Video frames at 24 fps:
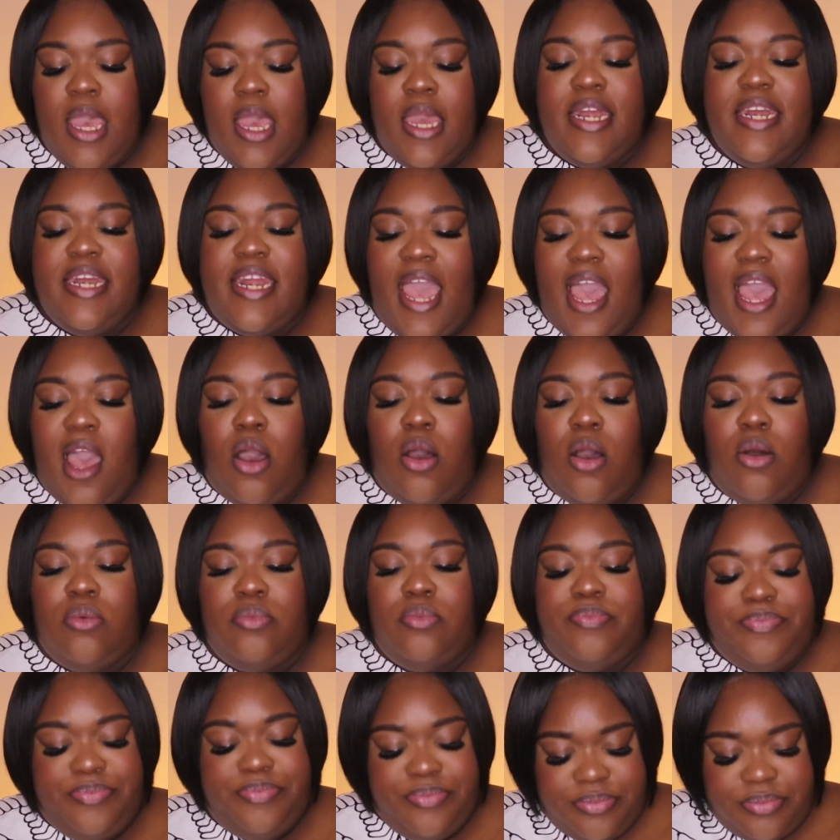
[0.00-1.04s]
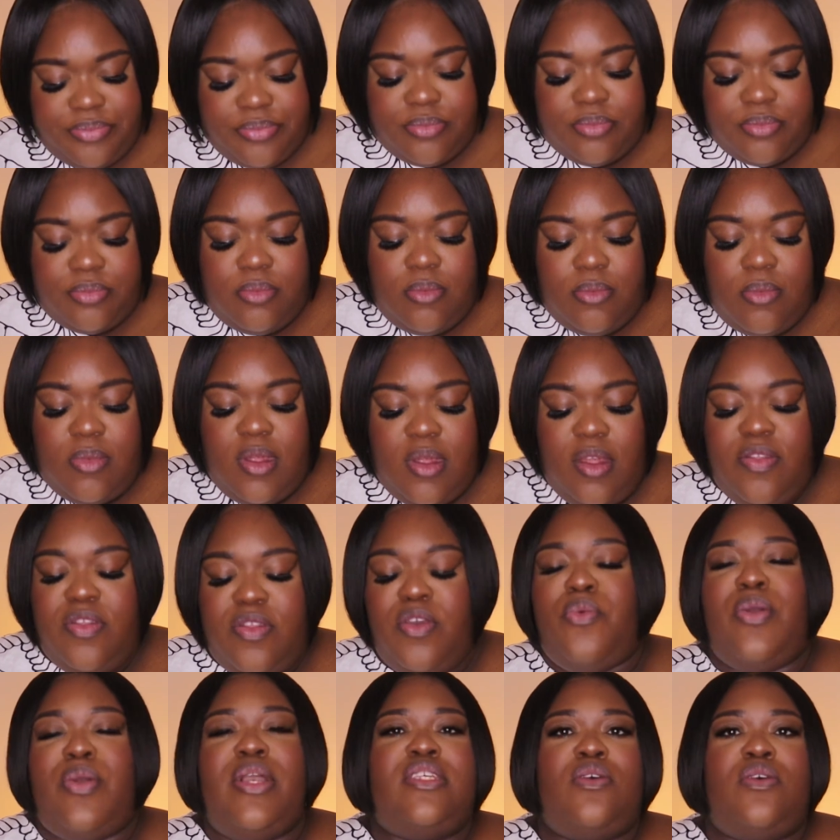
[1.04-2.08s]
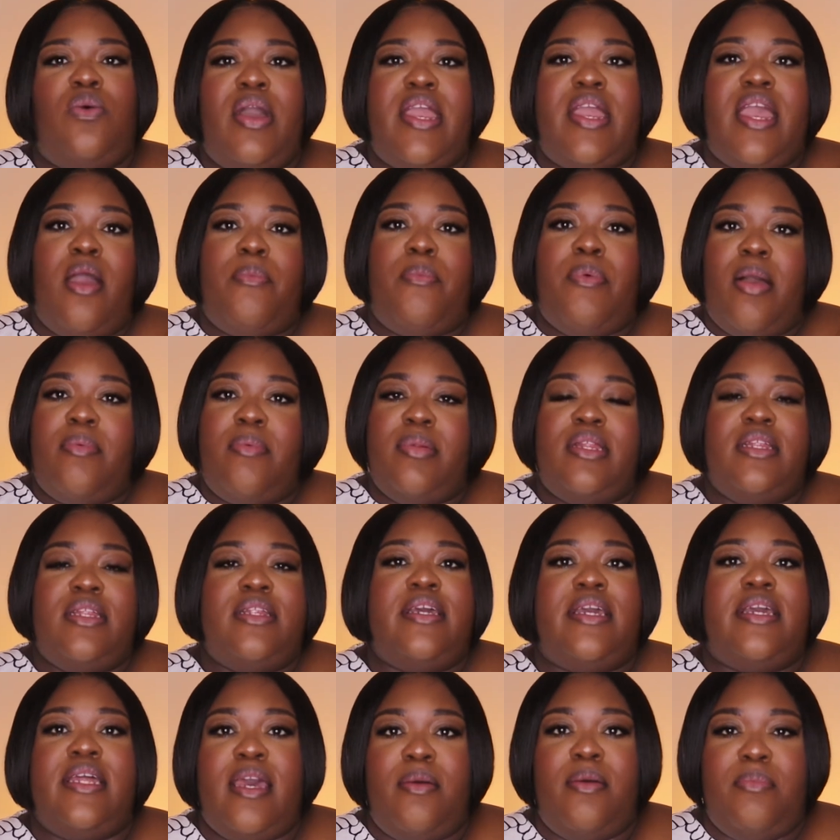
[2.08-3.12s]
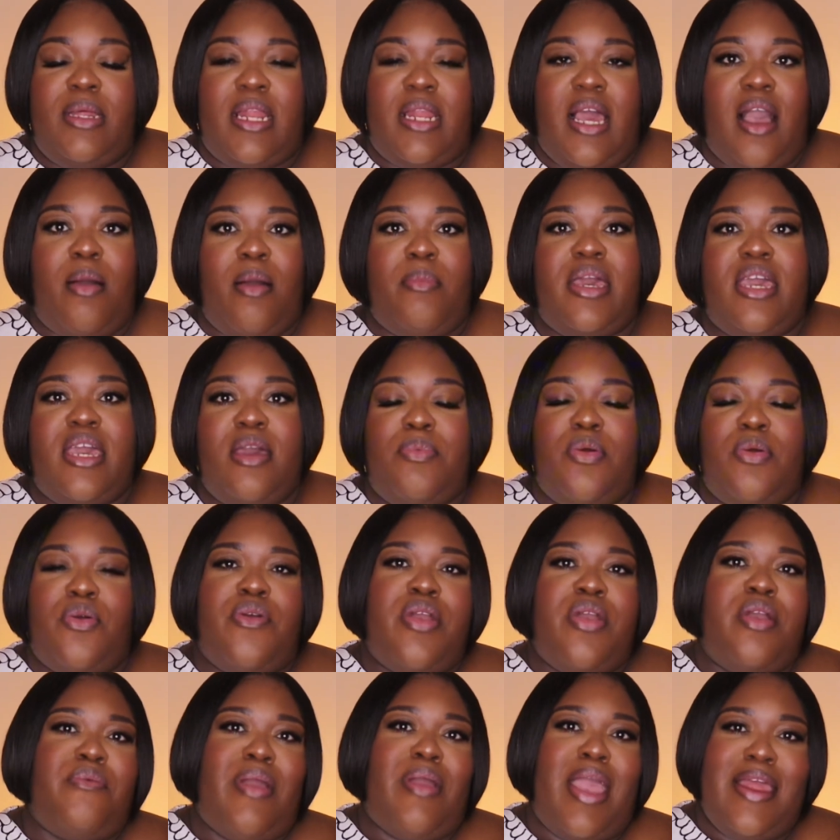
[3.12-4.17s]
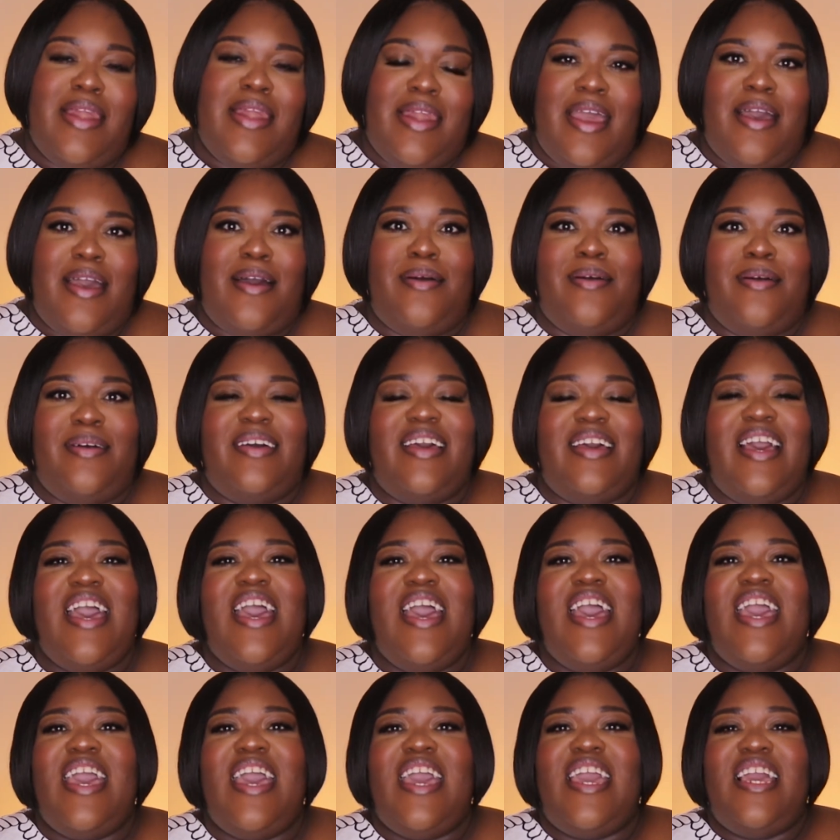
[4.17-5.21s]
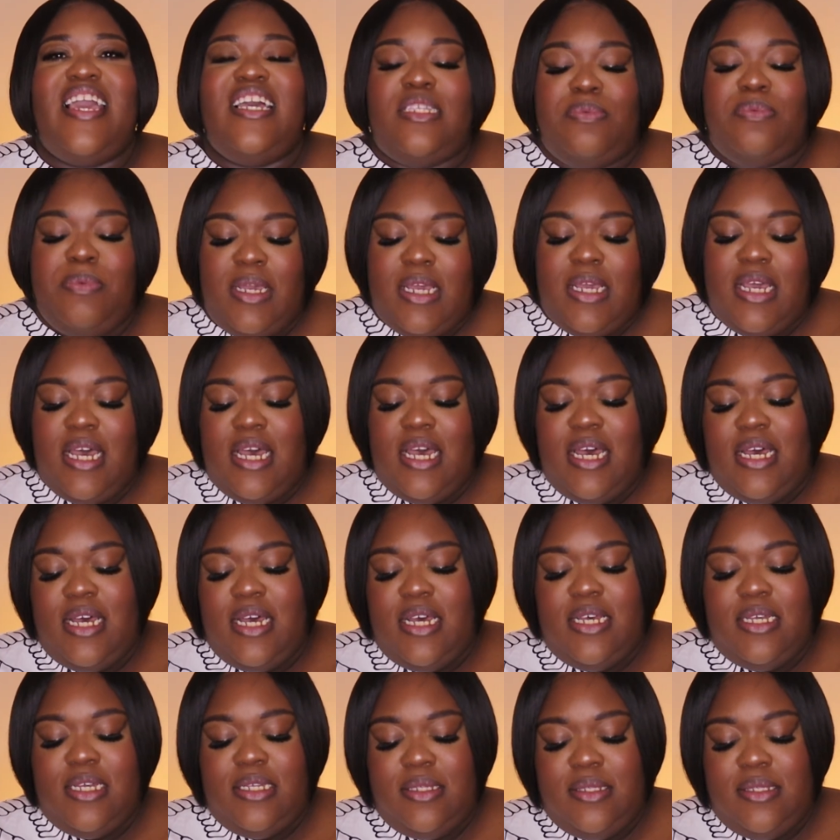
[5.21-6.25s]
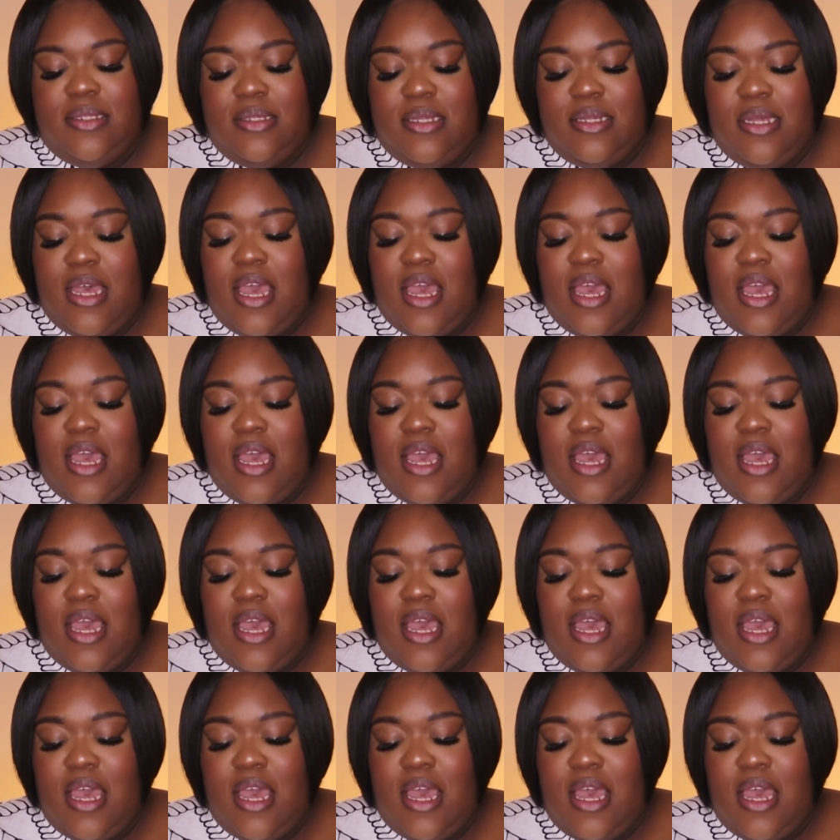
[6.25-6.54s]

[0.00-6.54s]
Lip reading: Now, the reason why y'all probably looking at me like I'm a hypocrite right now is because